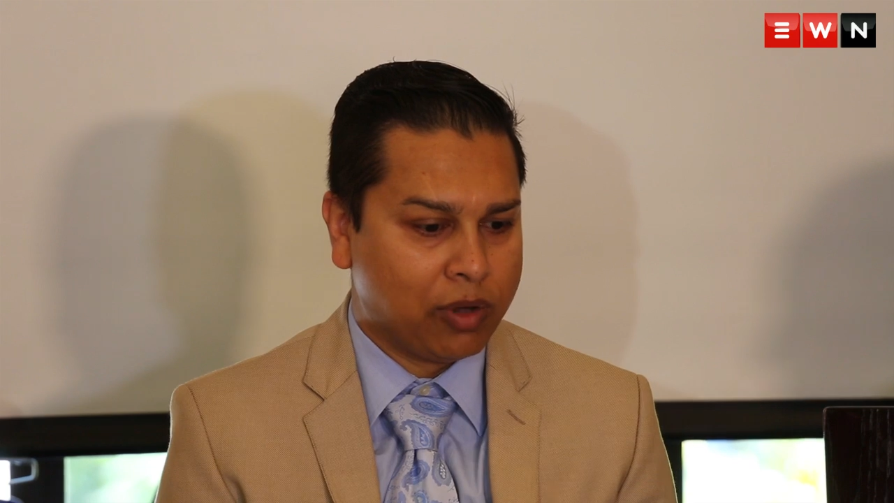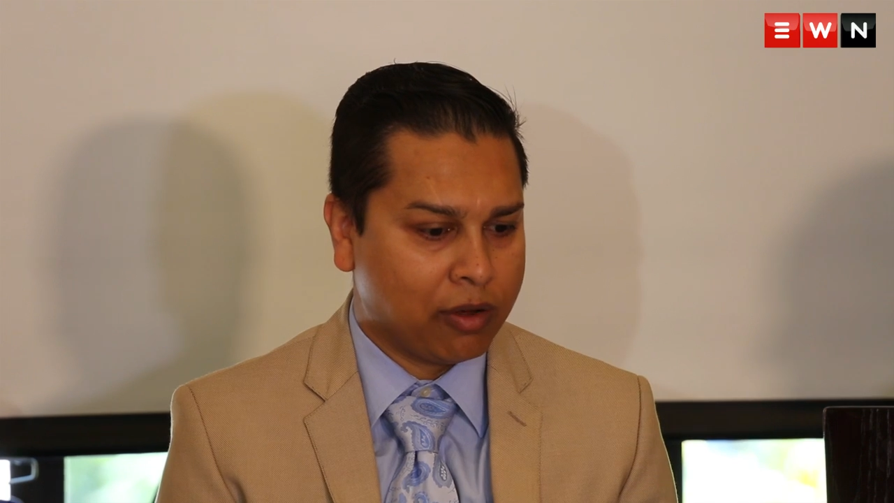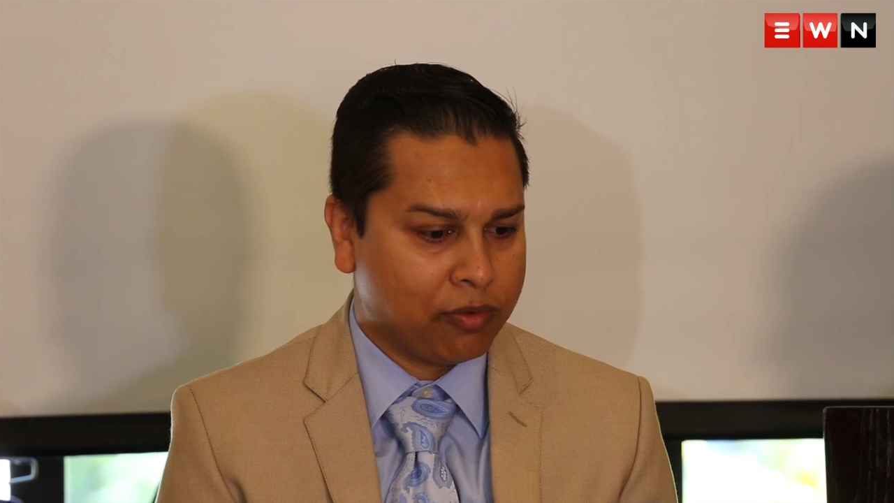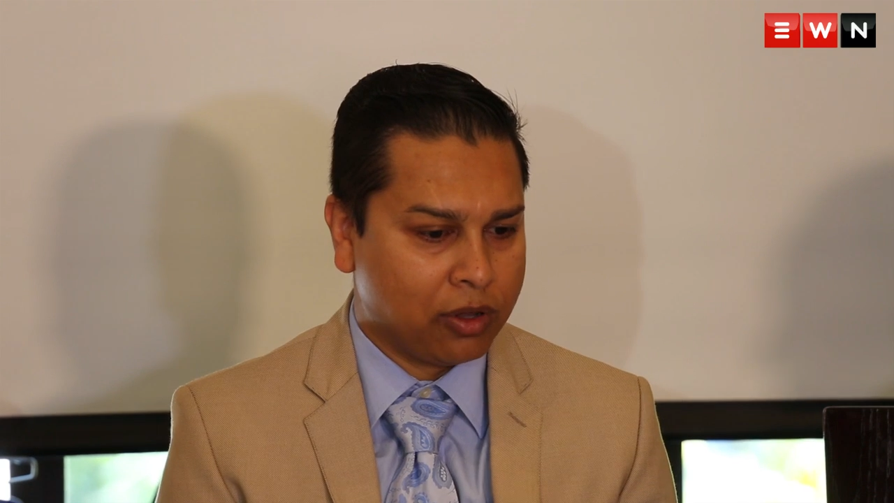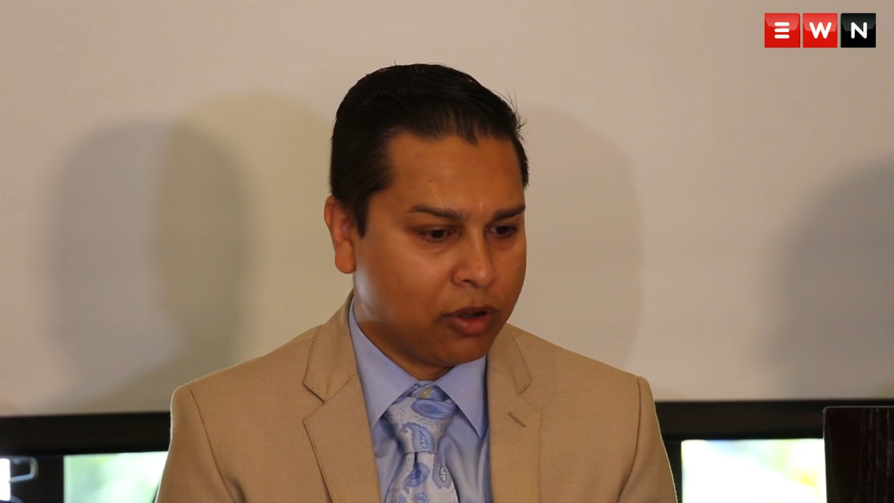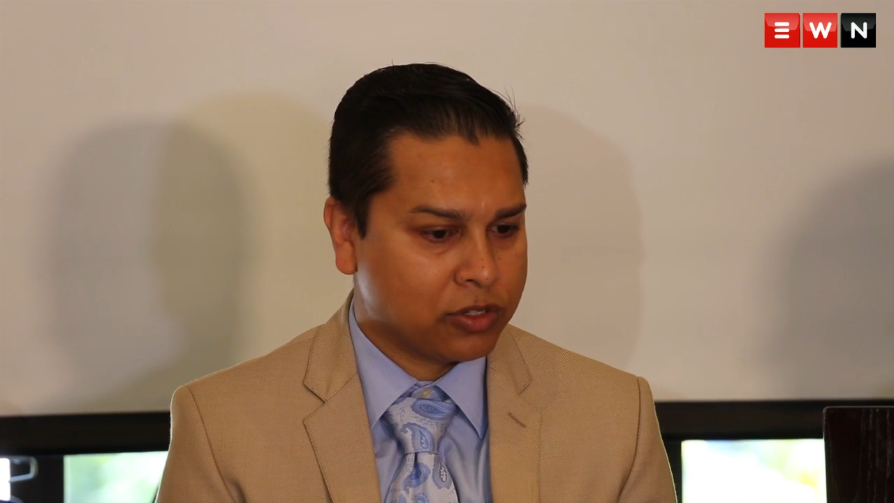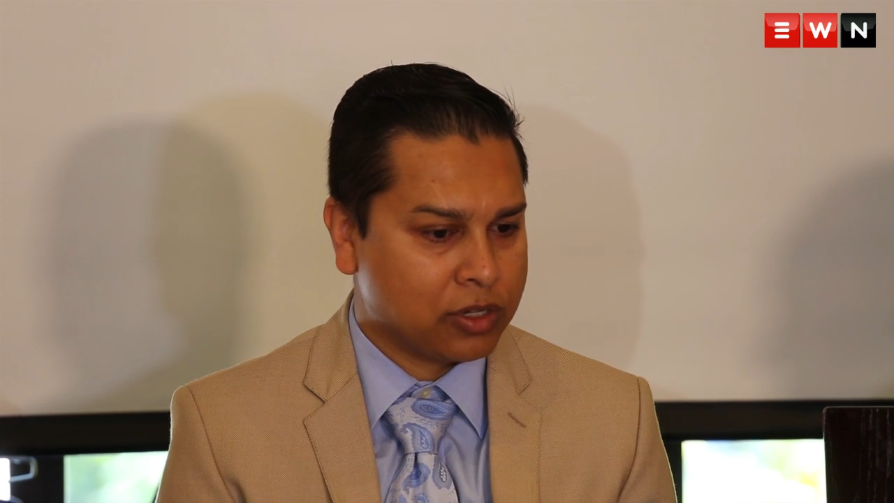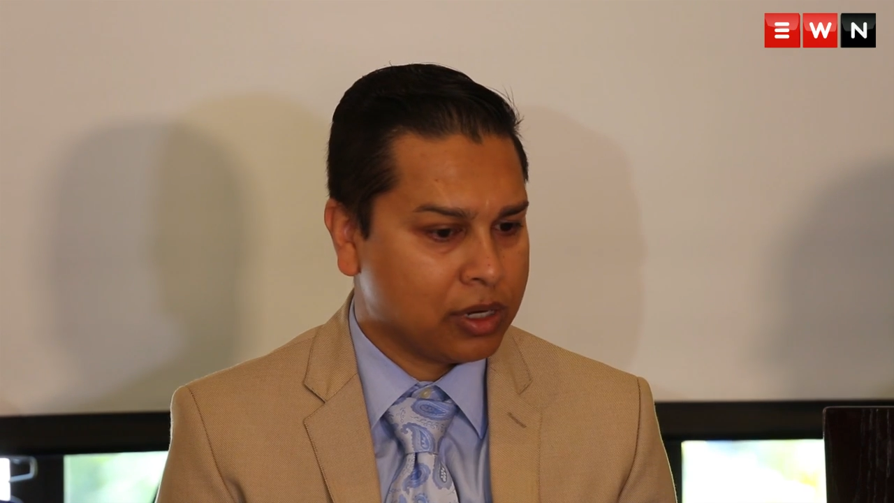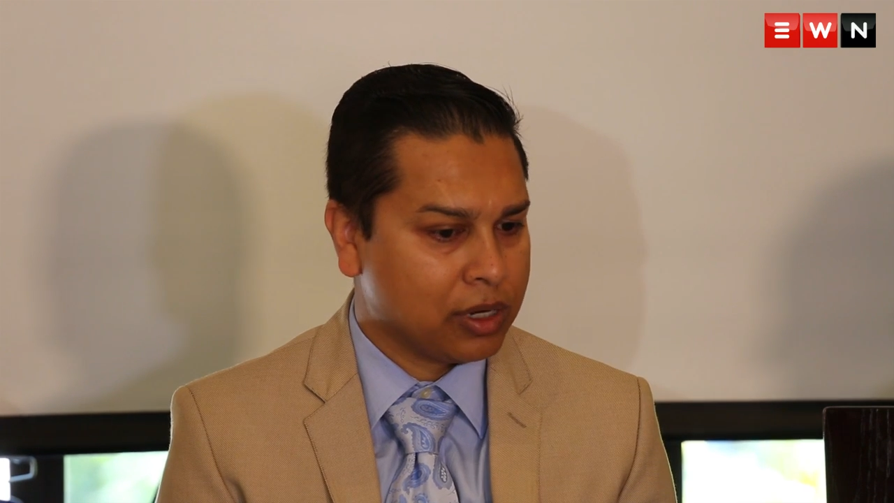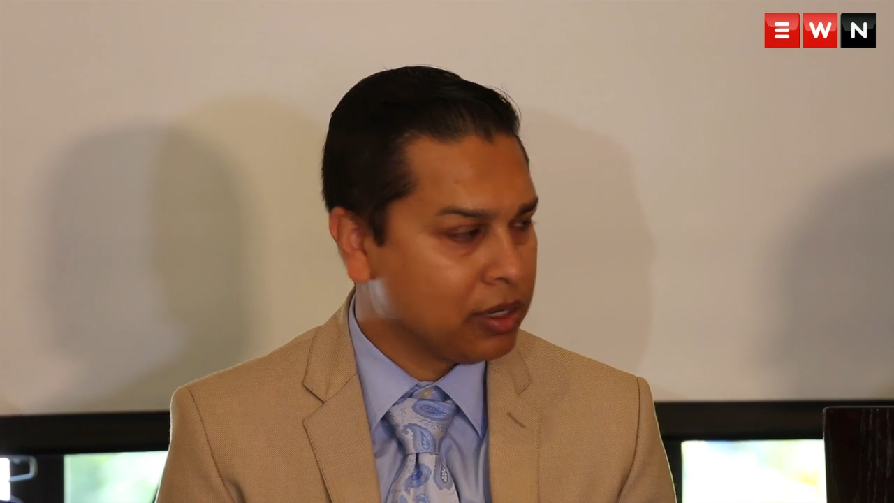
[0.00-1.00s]
done for the last
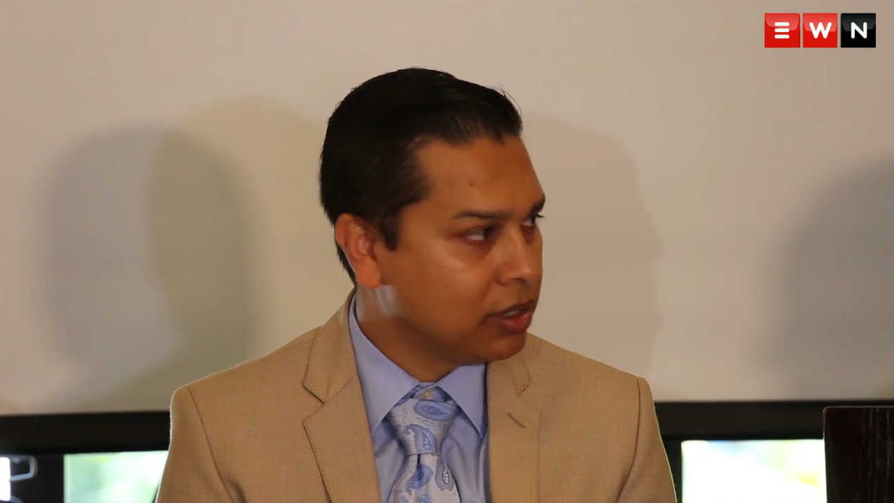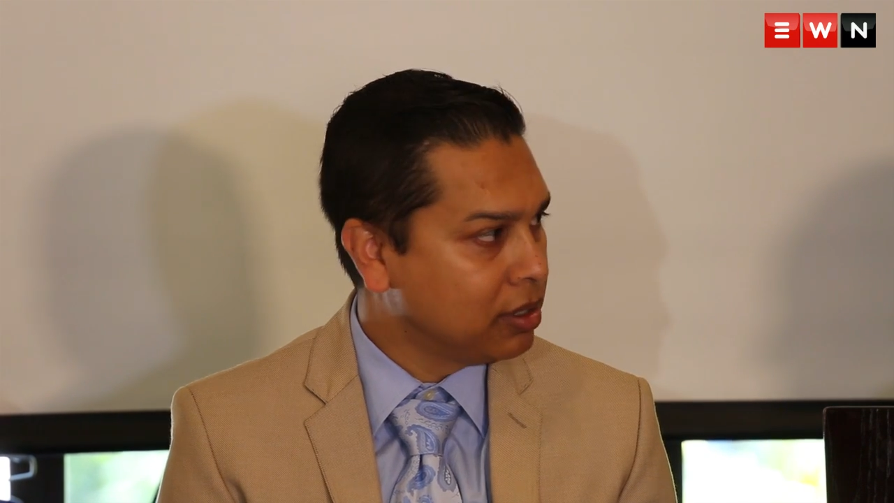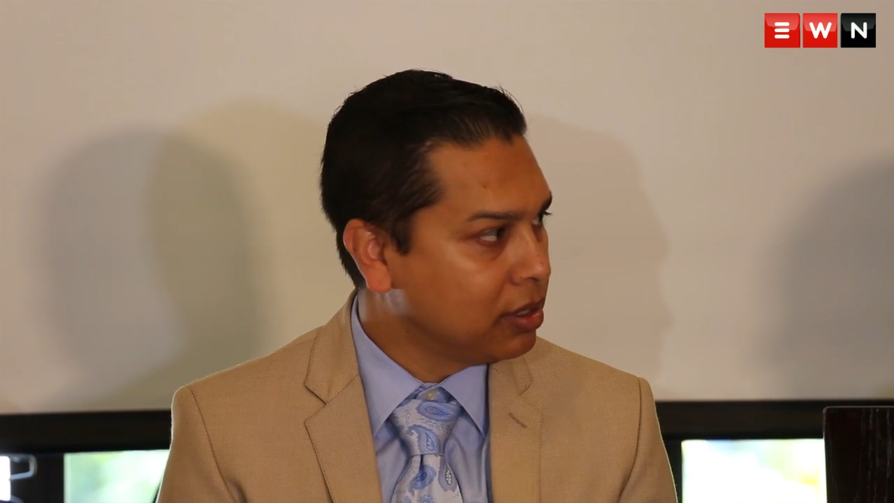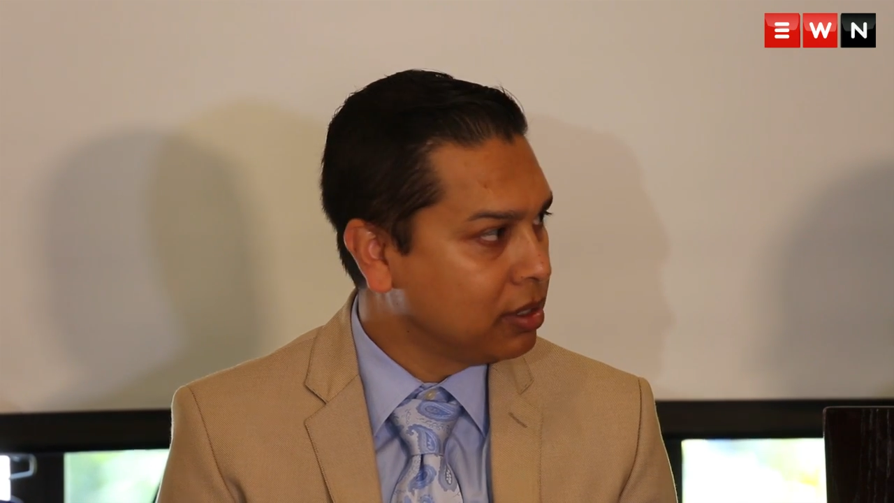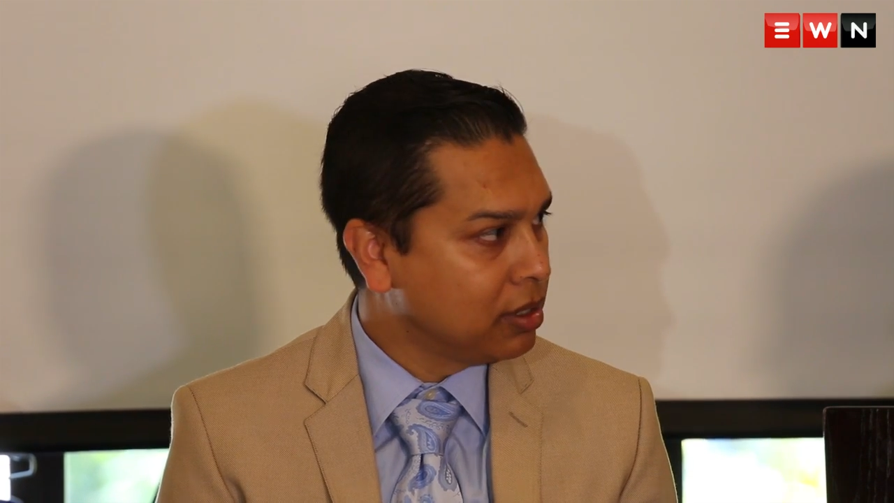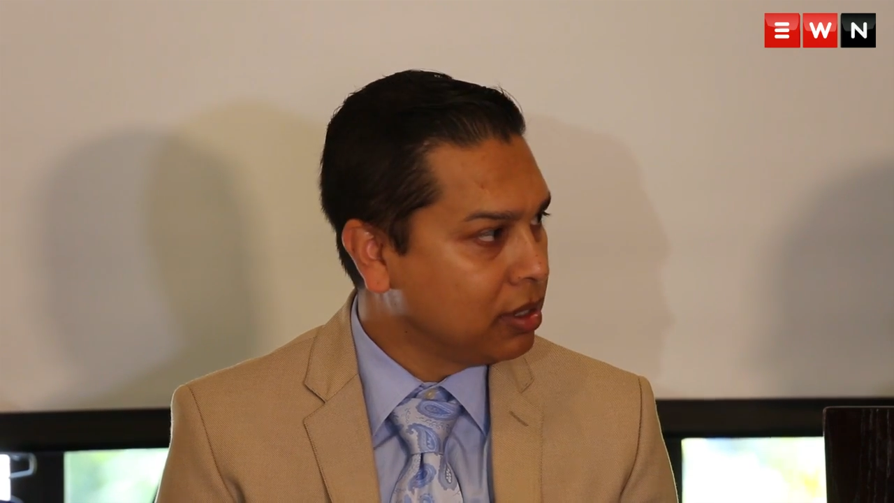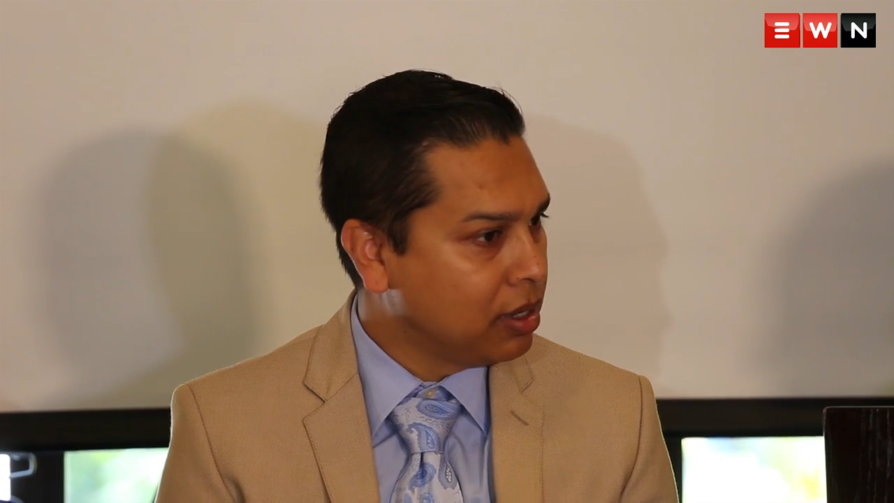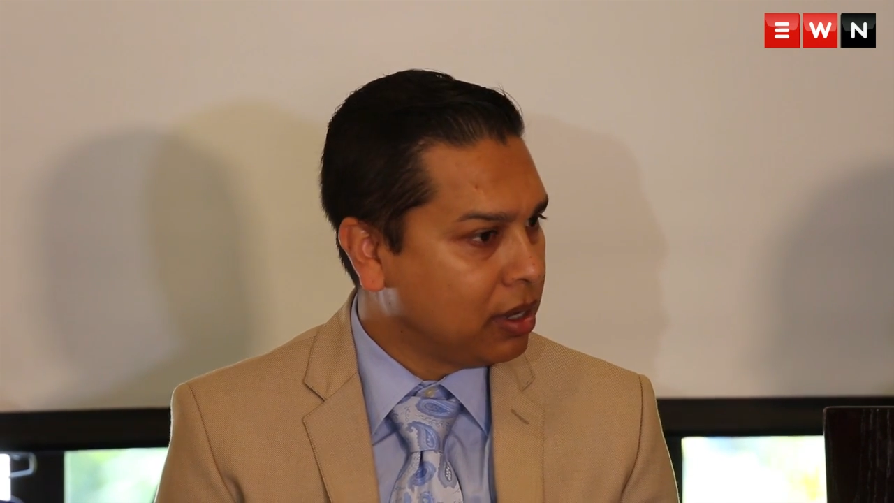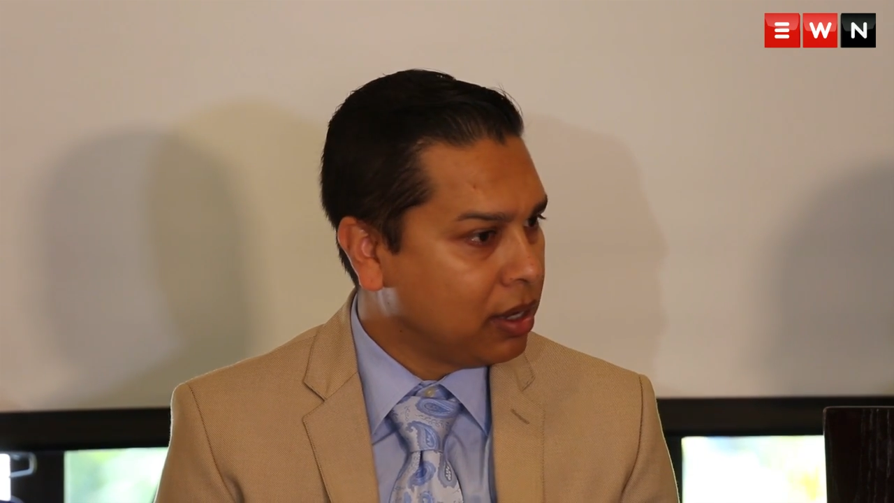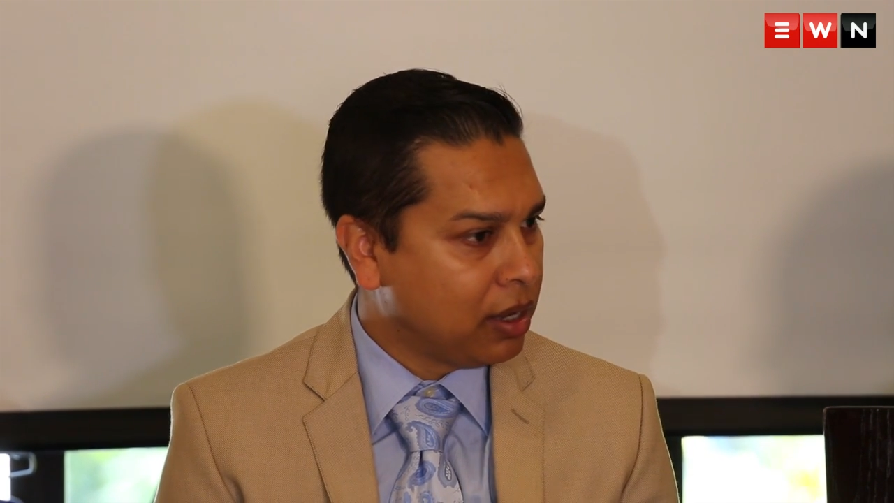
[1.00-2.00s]
year.
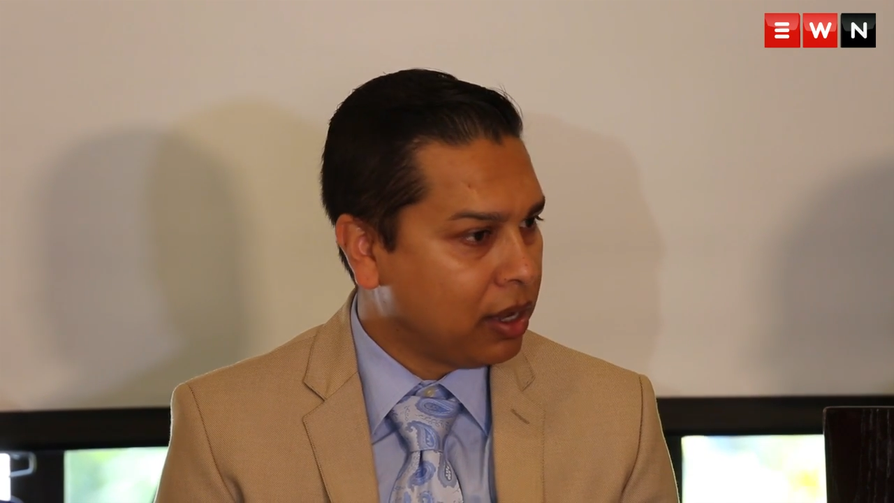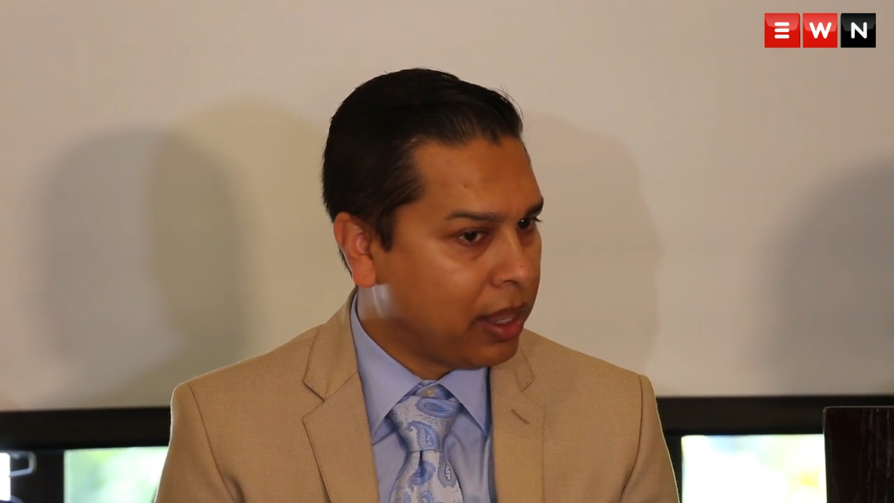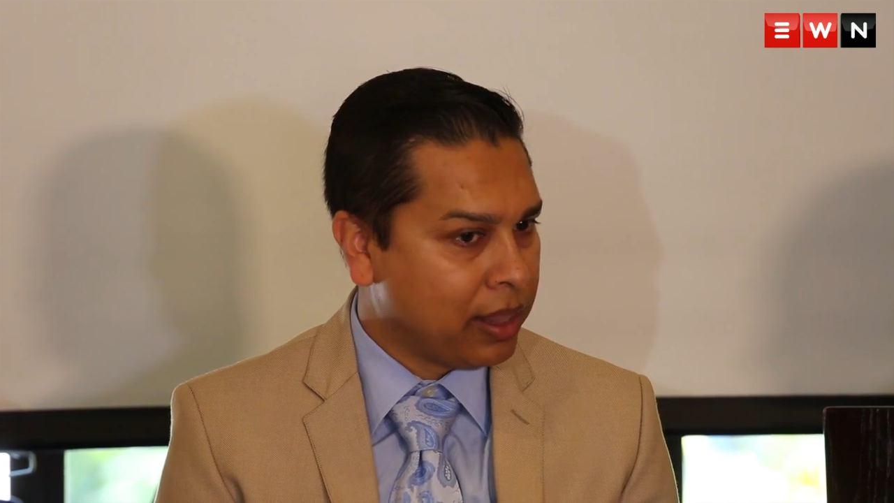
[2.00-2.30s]
And